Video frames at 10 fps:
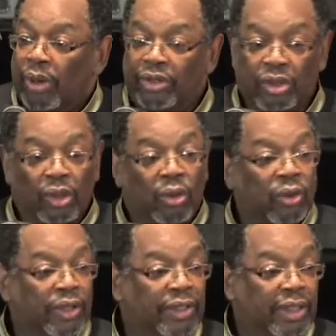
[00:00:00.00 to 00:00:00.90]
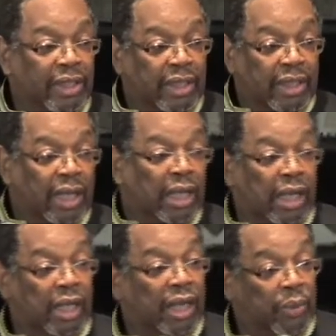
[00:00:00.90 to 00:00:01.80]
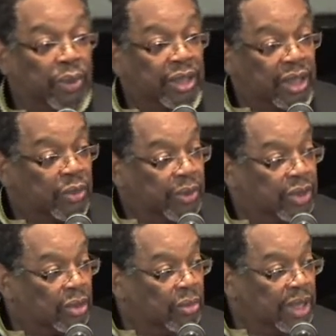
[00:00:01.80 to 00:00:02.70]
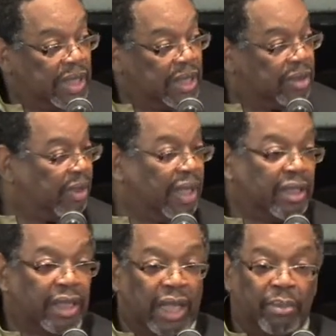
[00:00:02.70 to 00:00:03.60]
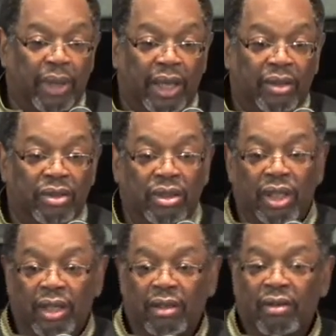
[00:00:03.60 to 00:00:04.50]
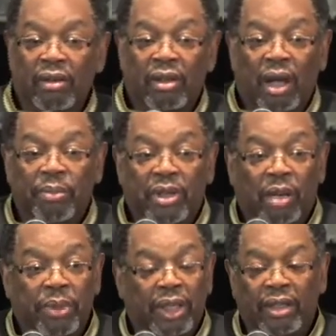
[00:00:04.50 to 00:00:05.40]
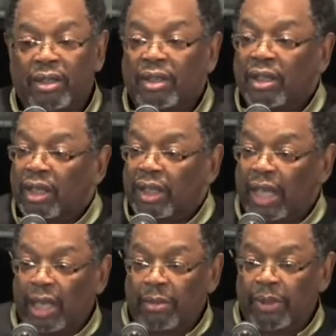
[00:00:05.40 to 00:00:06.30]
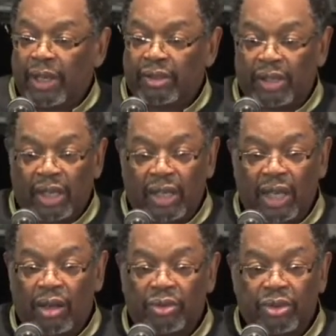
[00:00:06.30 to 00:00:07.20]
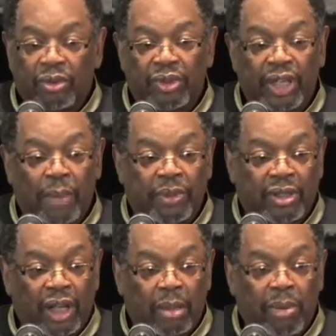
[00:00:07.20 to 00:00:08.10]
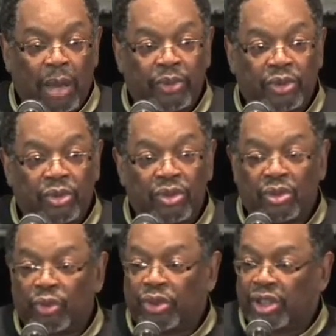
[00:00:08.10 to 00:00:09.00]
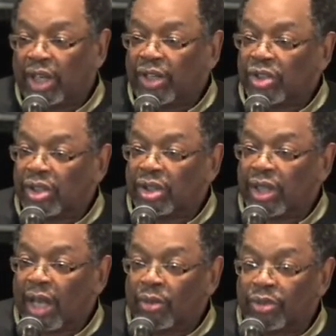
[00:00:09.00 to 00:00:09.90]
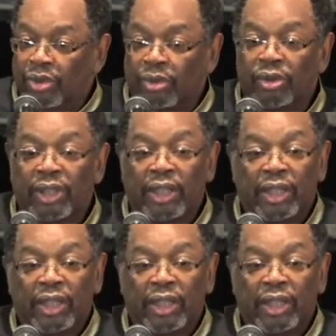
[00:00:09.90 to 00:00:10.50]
Praise the Lord. Uh, I just want to reiterate, amen, the upcoming ABSA Council, the Apostolic Bible Student Association Council,